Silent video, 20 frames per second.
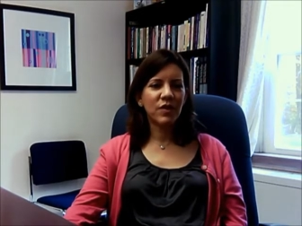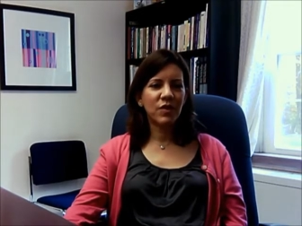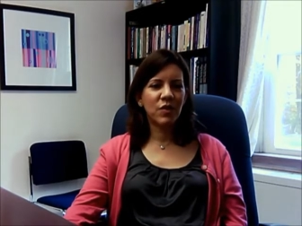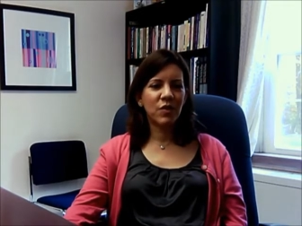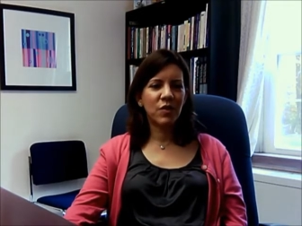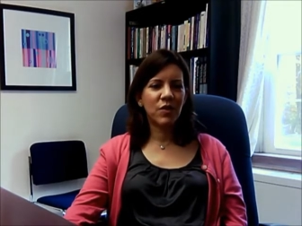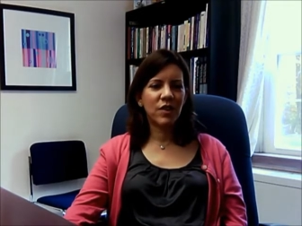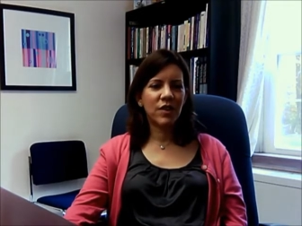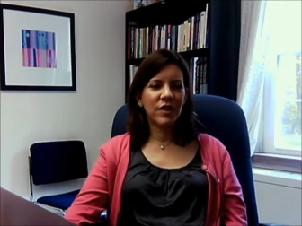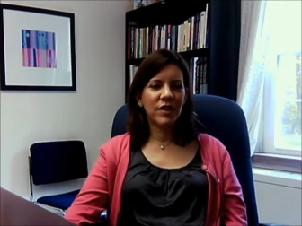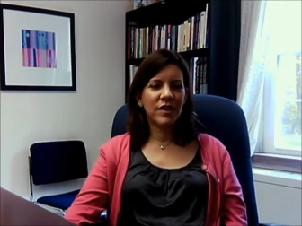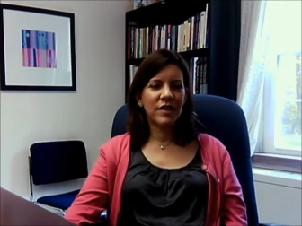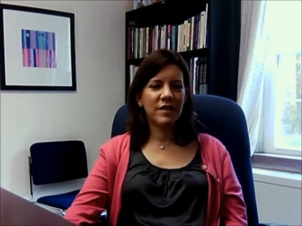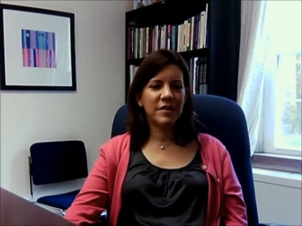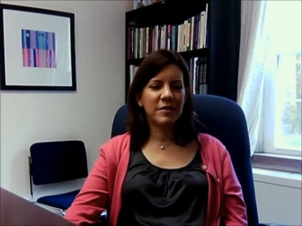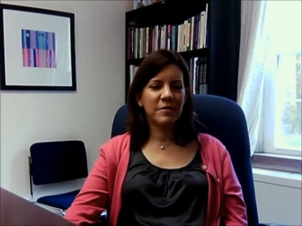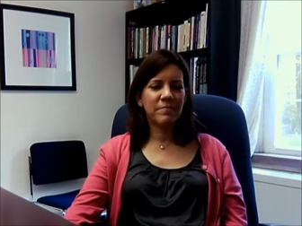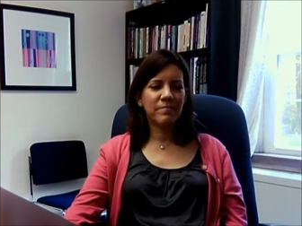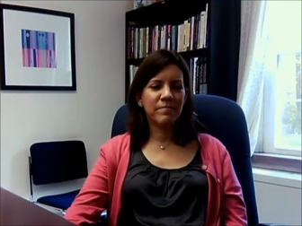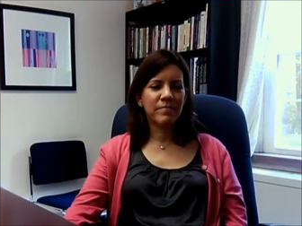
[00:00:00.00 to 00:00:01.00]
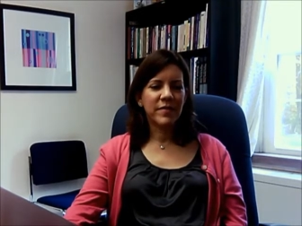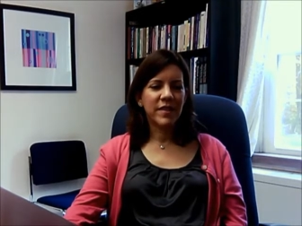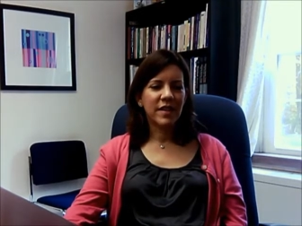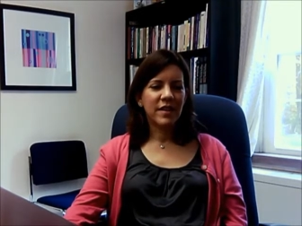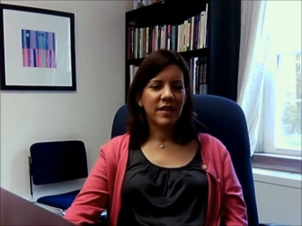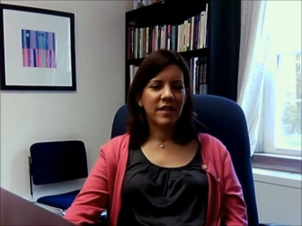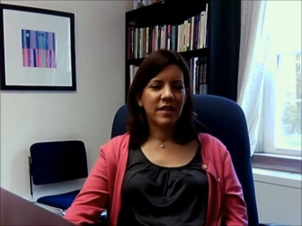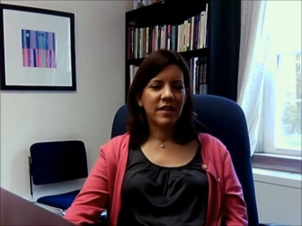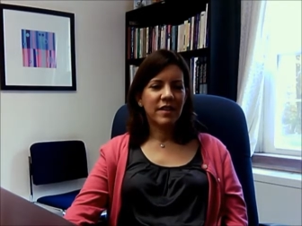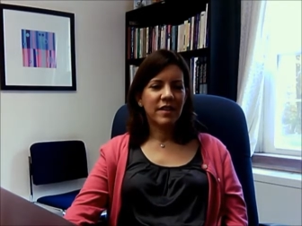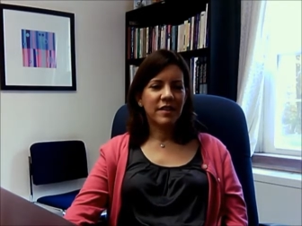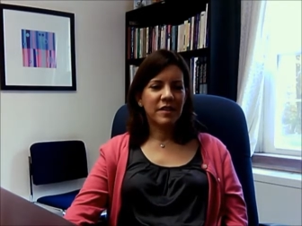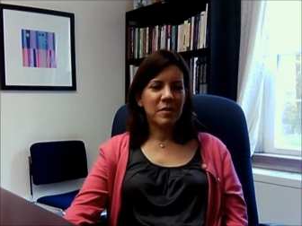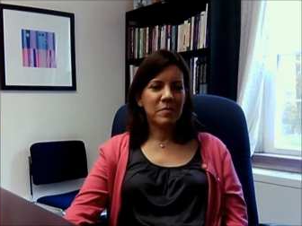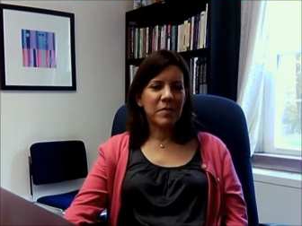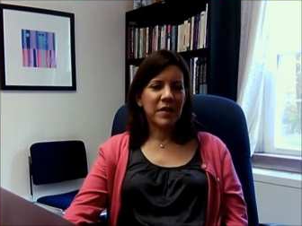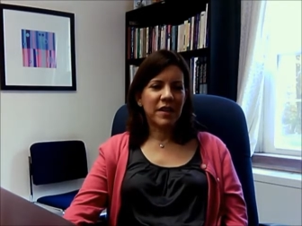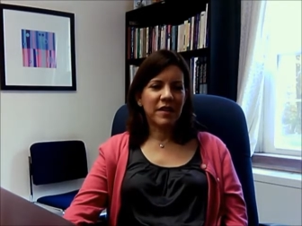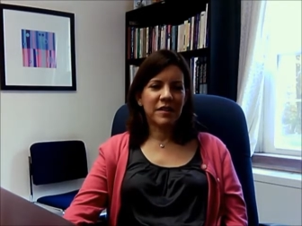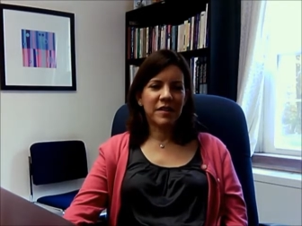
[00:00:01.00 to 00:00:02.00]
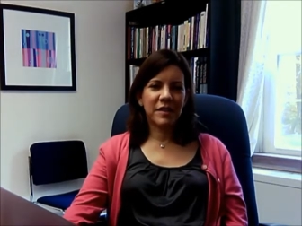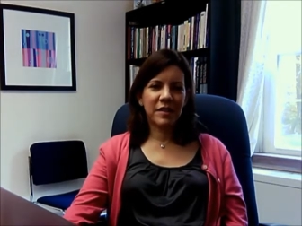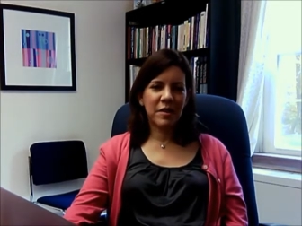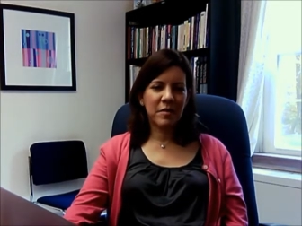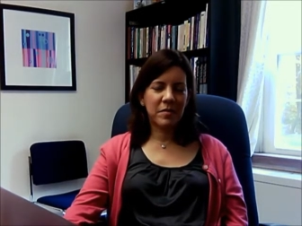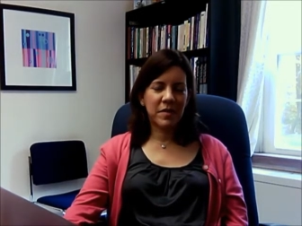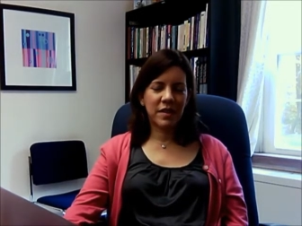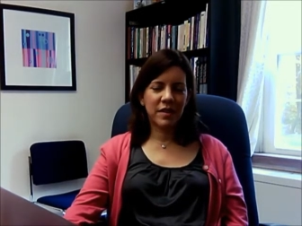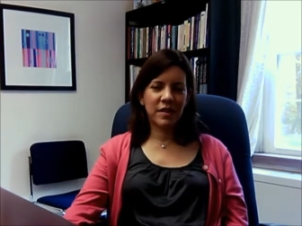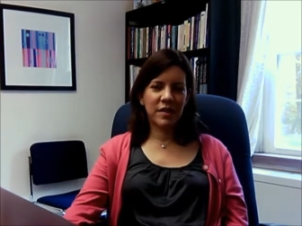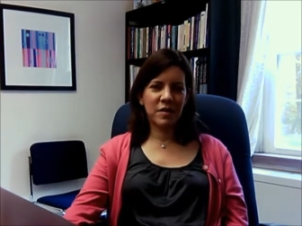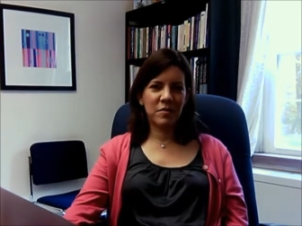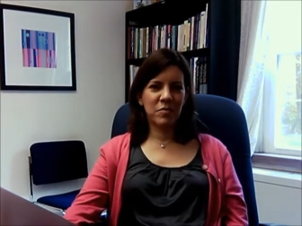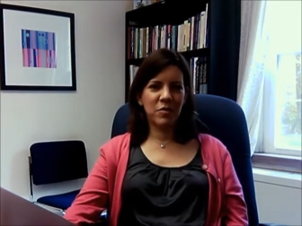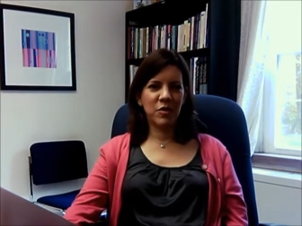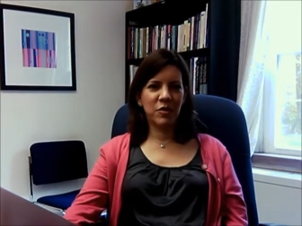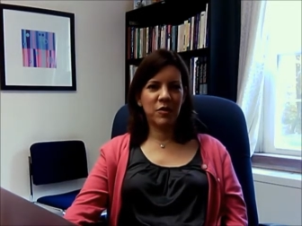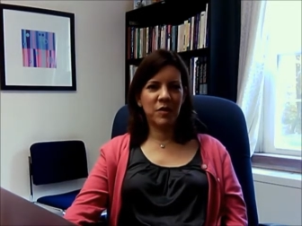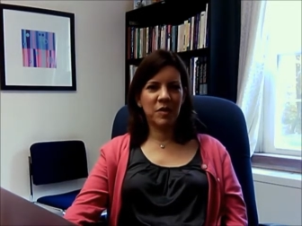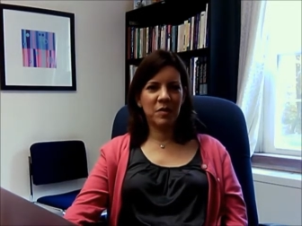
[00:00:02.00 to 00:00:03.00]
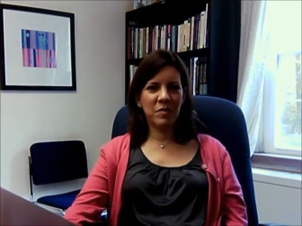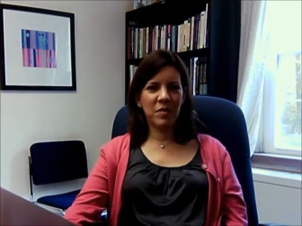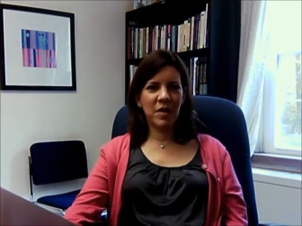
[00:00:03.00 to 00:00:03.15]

or something in substance abuse,